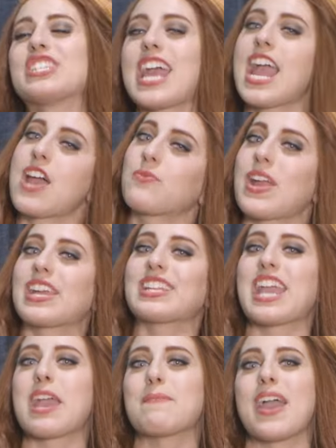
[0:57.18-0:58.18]
Day and Reagan
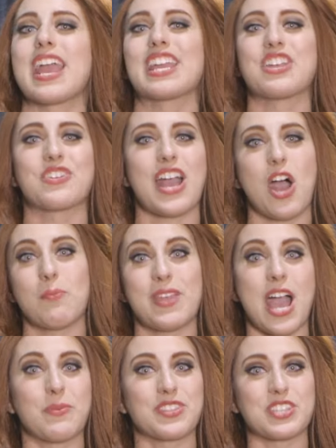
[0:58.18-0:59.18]
K. May, here to help
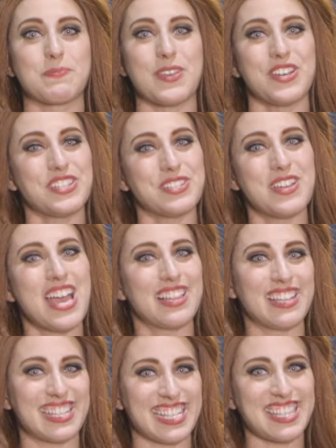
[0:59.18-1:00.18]
me out with this build.
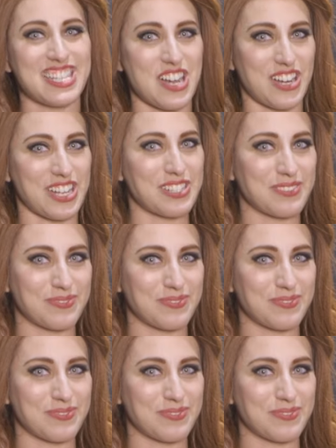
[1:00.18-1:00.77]
Let's get started.